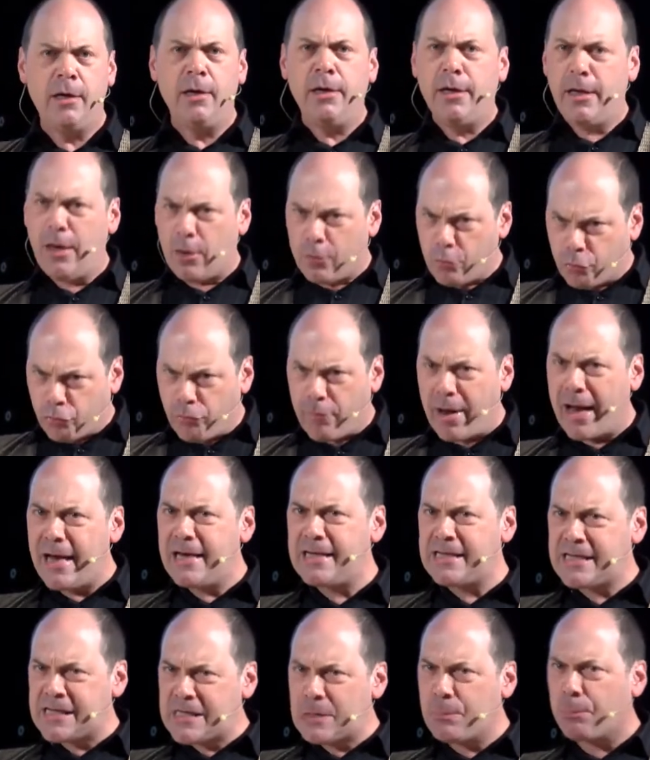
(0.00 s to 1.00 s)
you know,
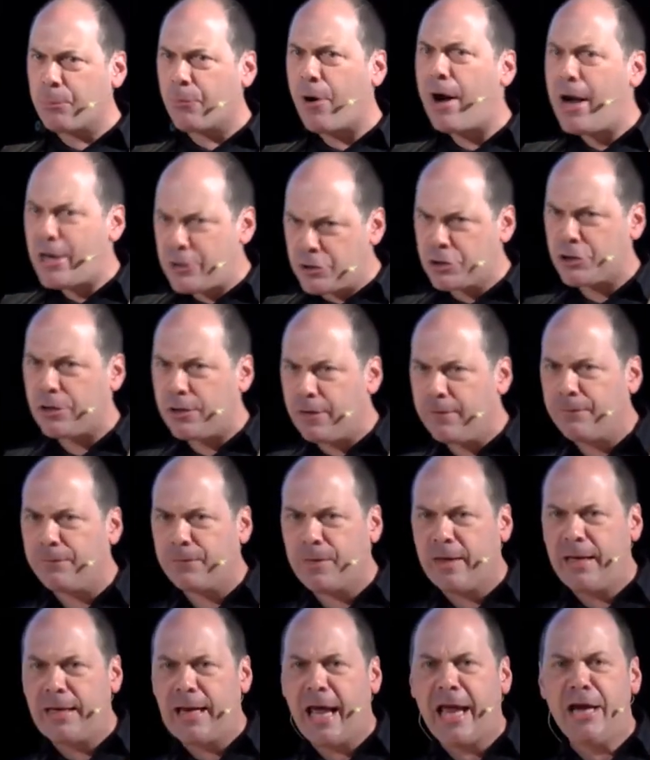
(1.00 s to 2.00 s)
great suppression of
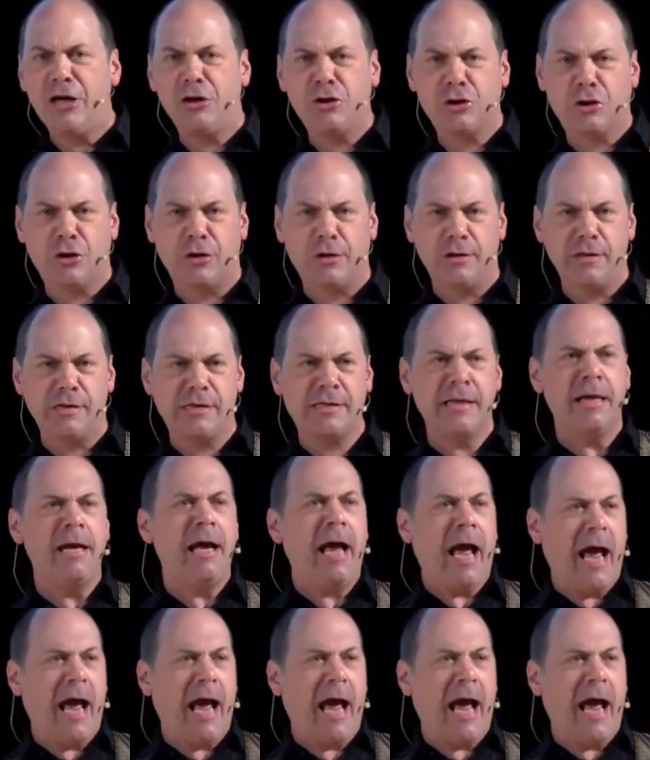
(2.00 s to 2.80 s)
the nations